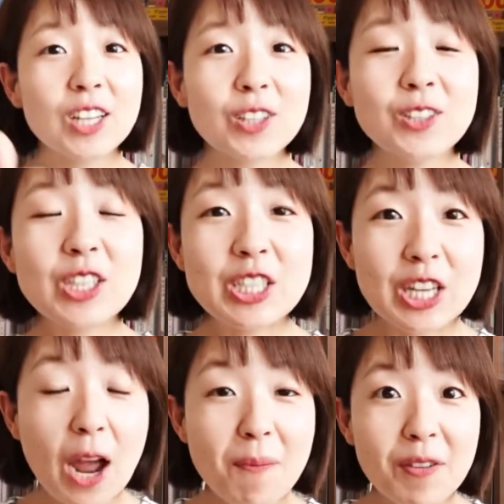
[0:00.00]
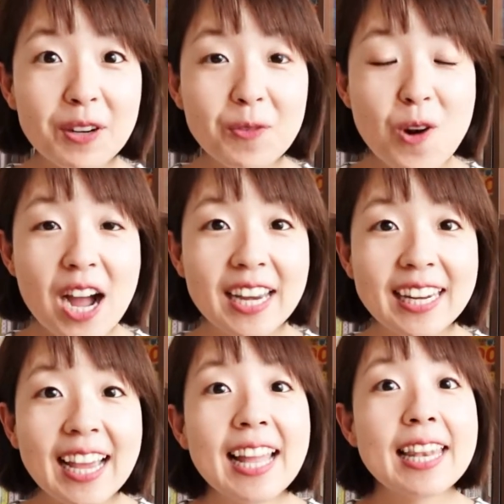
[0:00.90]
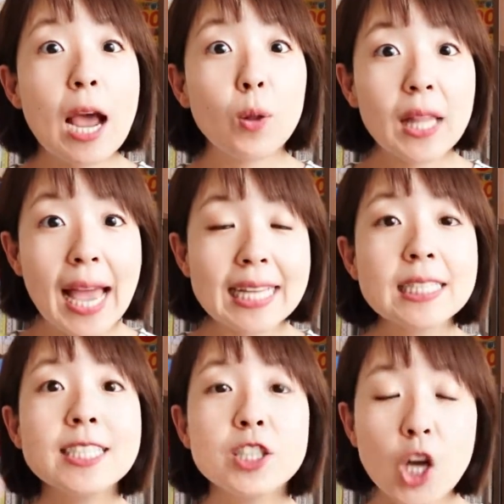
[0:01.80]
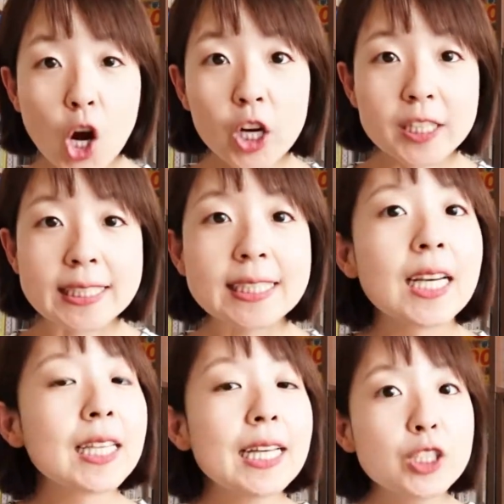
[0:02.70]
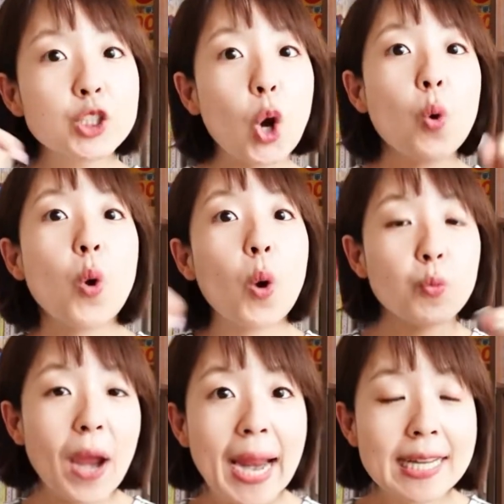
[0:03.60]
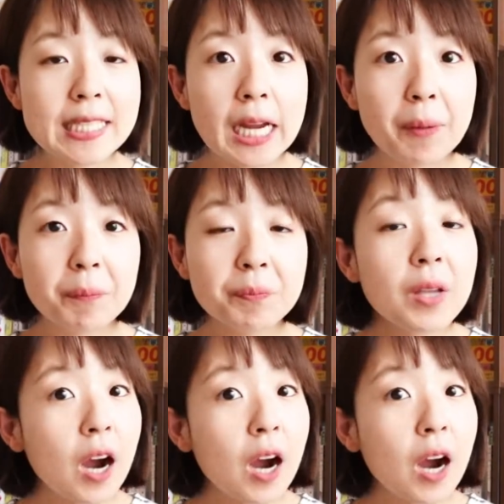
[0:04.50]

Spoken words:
Good job, everyone! Now last is the hardest.Let's go random.